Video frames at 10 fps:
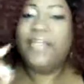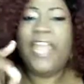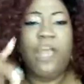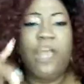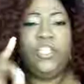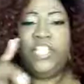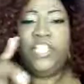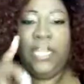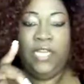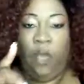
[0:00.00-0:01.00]
that he was
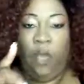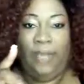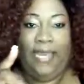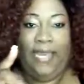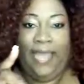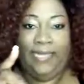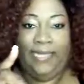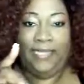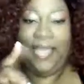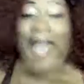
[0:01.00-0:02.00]
cheating on me like
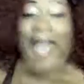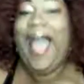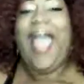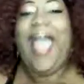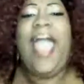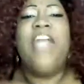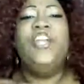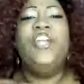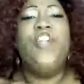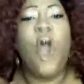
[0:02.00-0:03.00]
this. I
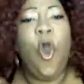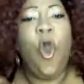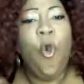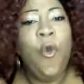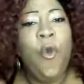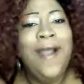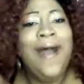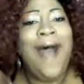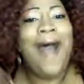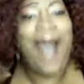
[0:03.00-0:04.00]
had no
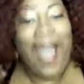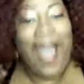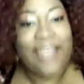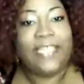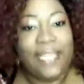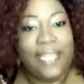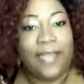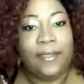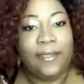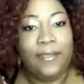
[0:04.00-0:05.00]

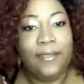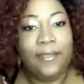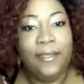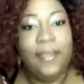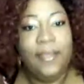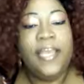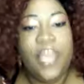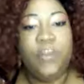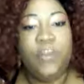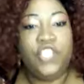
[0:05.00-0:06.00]
idea
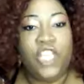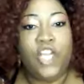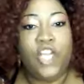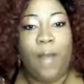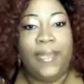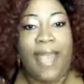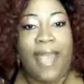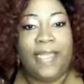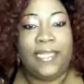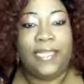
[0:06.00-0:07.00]
he was cheating on me
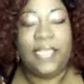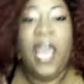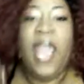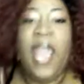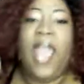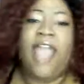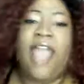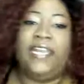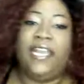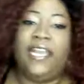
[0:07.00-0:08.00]
like this.
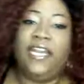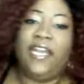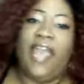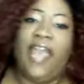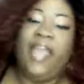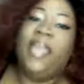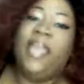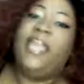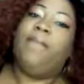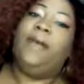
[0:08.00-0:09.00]
At the end of the day,
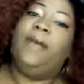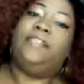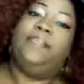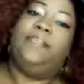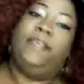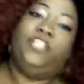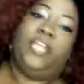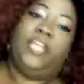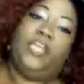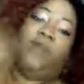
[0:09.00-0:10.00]
he must have been
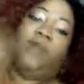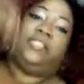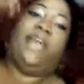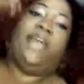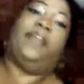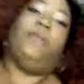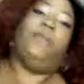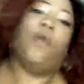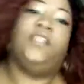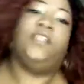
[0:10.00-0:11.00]
cheating on Saturday
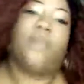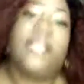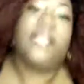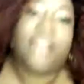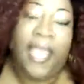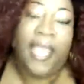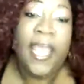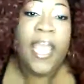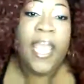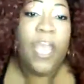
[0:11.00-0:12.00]
mornings when he say
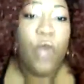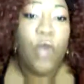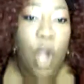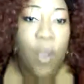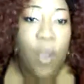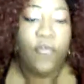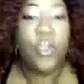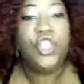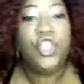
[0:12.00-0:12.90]
he was go in for a